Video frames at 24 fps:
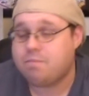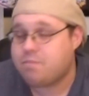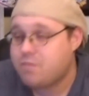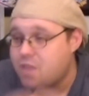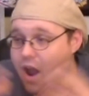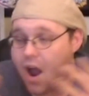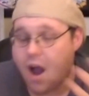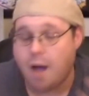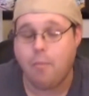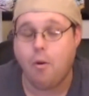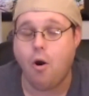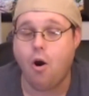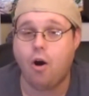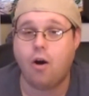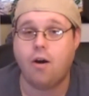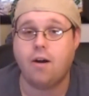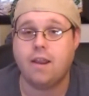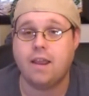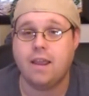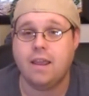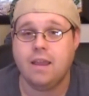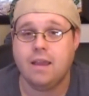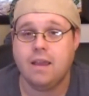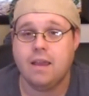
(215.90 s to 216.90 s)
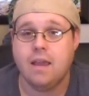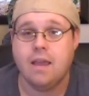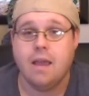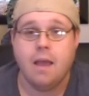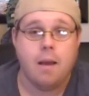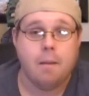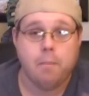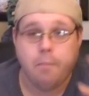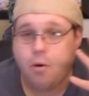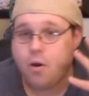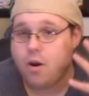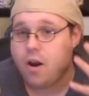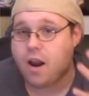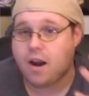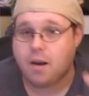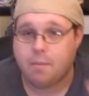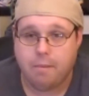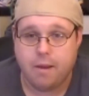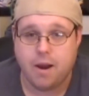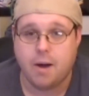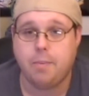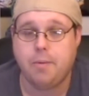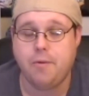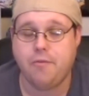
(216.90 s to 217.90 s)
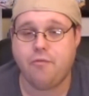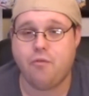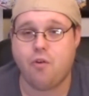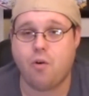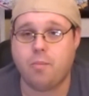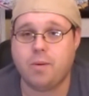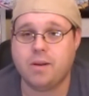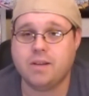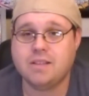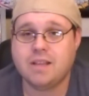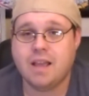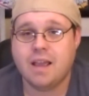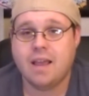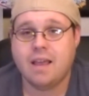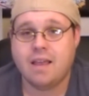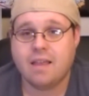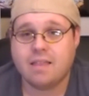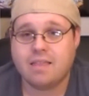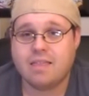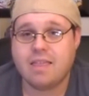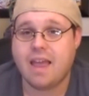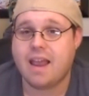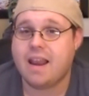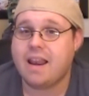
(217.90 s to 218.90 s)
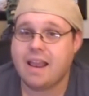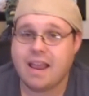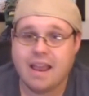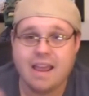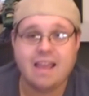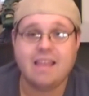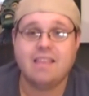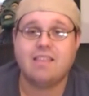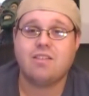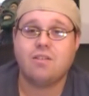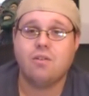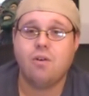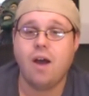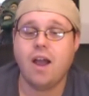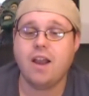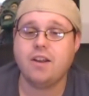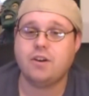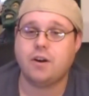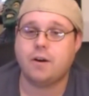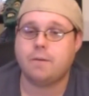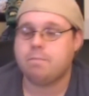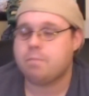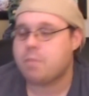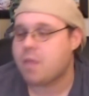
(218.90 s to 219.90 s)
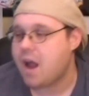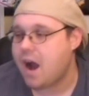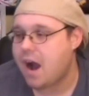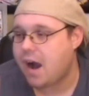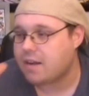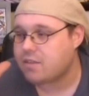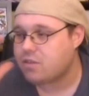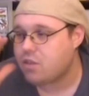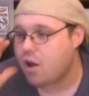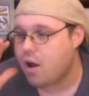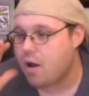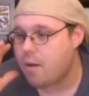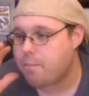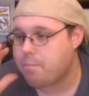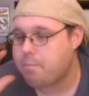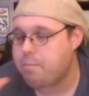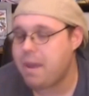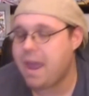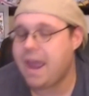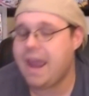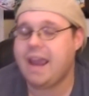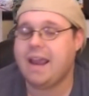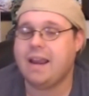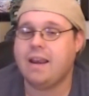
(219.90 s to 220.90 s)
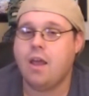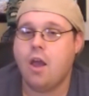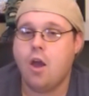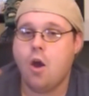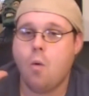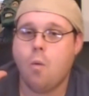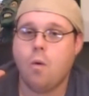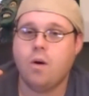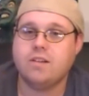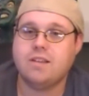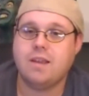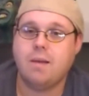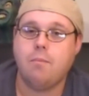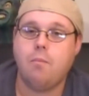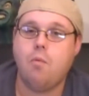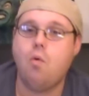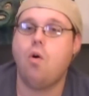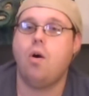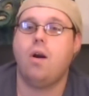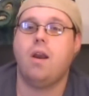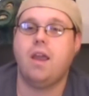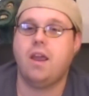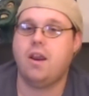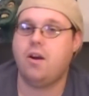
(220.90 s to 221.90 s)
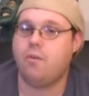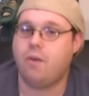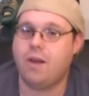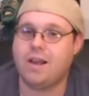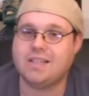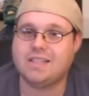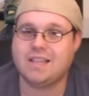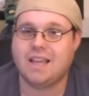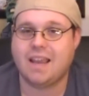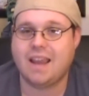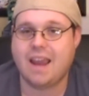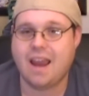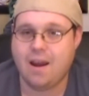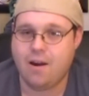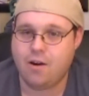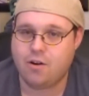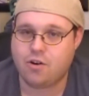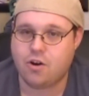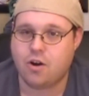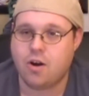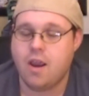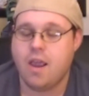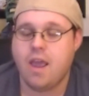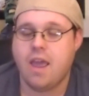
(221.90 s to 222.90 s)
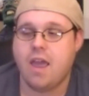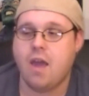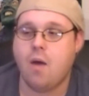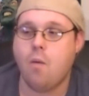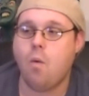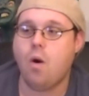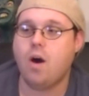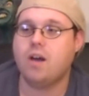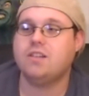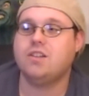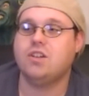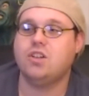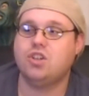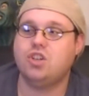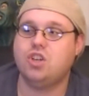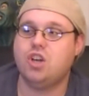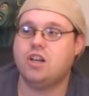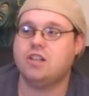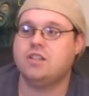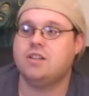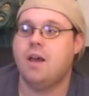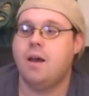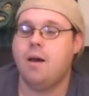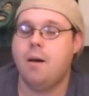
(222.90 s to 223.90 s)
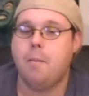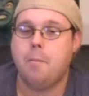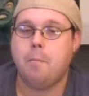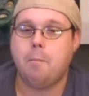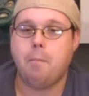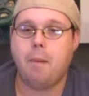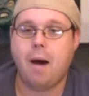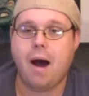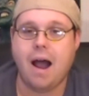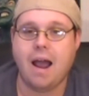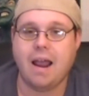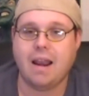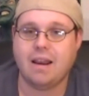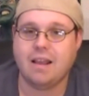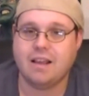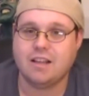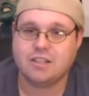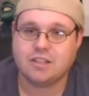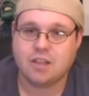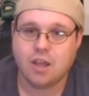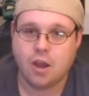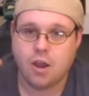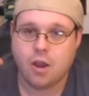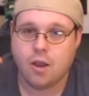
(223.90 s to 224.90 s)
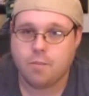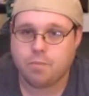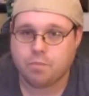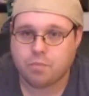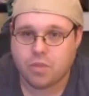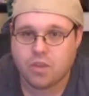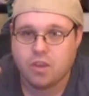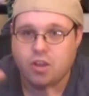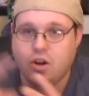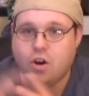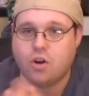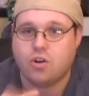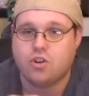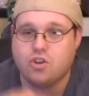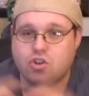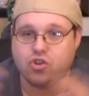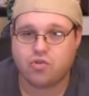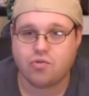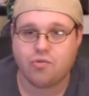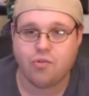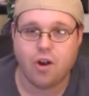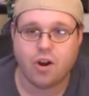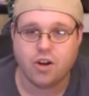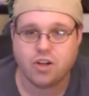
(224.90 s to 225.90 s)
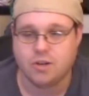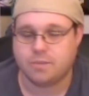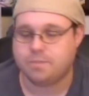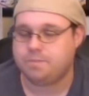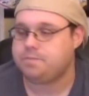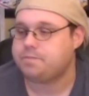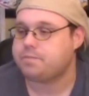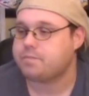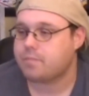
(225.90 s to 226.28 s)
Tom Hardy put on a better performance than Heath Ledger. I thought Bane was a more interesting character. It wasn't just mindless, destruction.